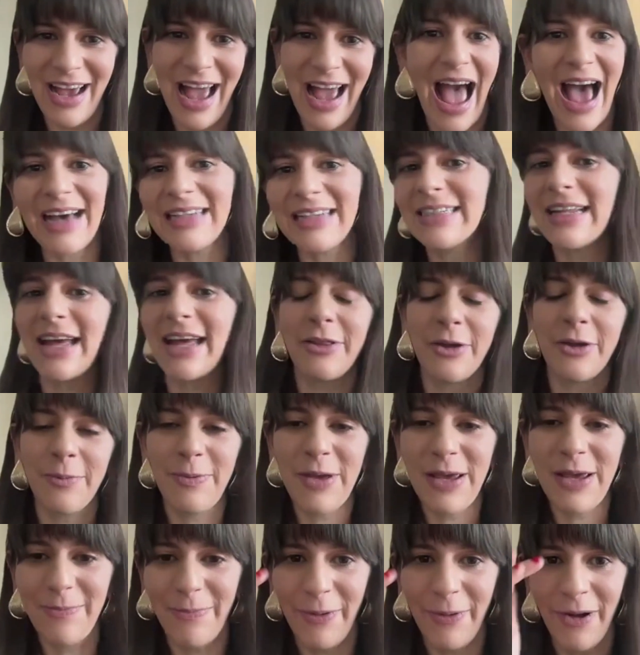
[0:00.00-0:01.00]
to ask other
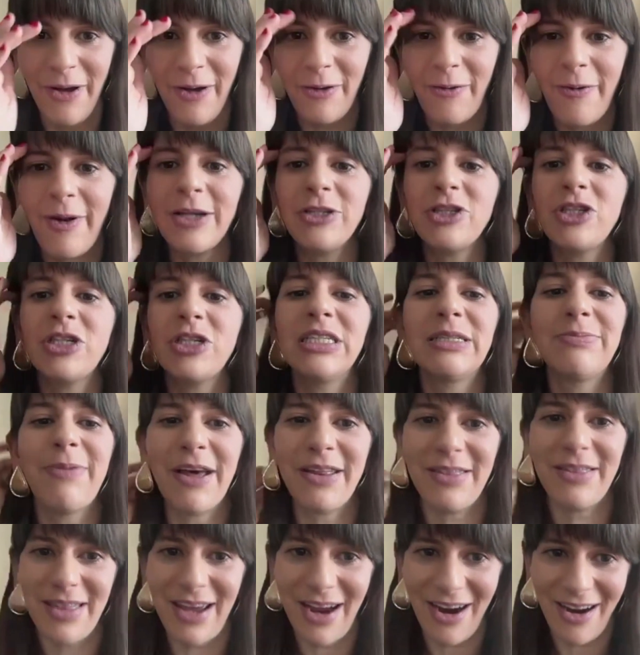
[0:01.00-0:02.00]
people questions
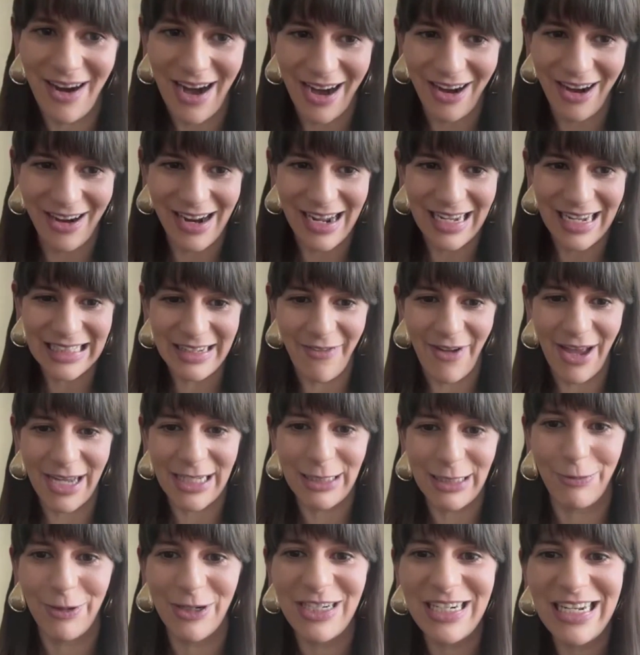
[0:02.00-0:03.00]
about their areas of
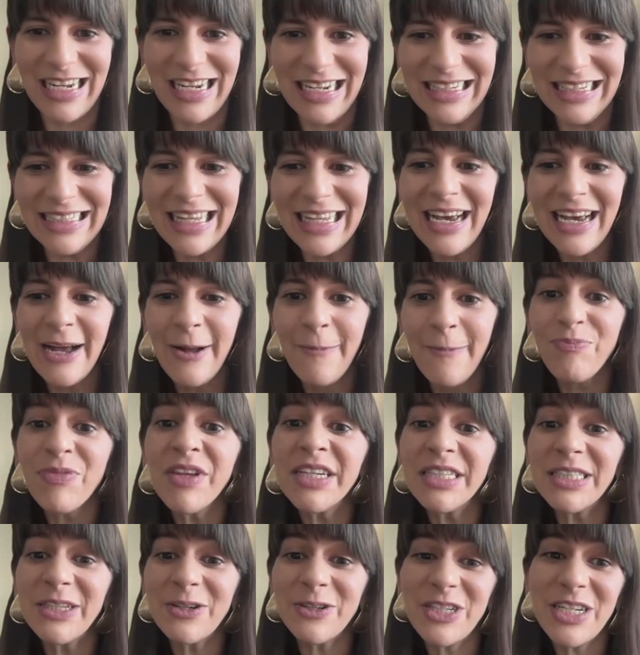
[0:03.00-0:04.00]
expertise.
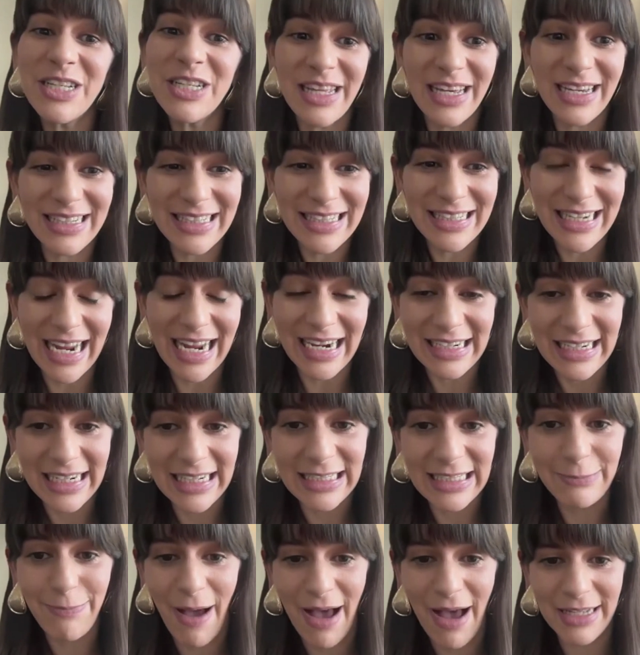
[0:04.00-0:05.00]
So to the extent
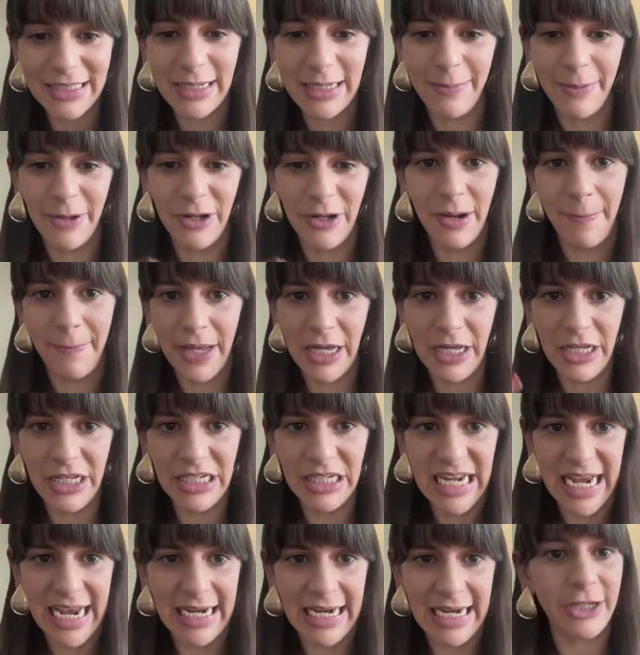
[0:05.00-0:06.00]
it's possible to
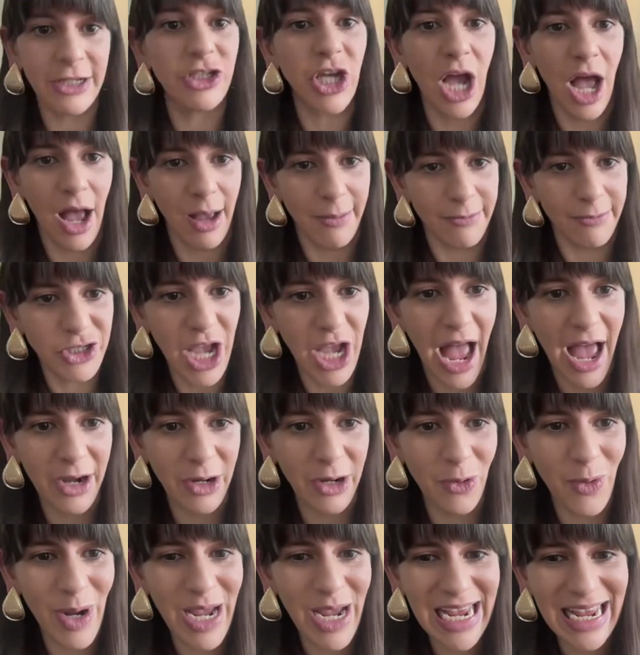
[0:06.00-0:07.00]
build in a job
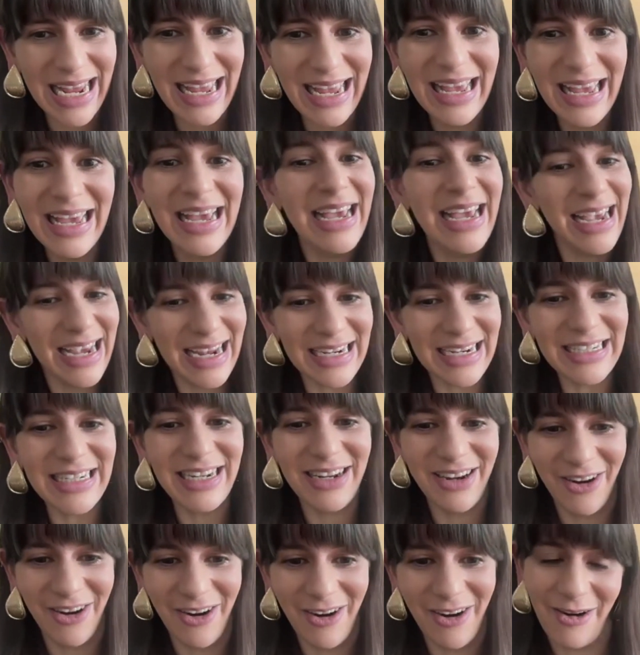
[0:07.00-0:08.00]
shadowing into
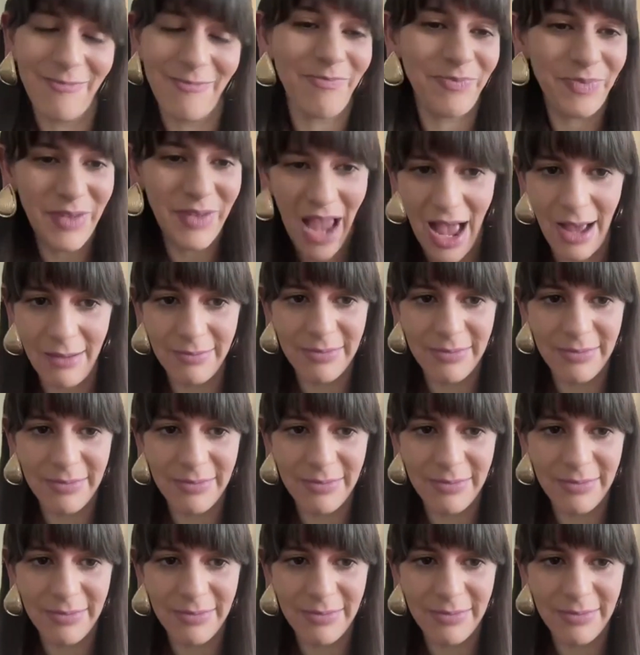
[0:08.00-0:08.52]
your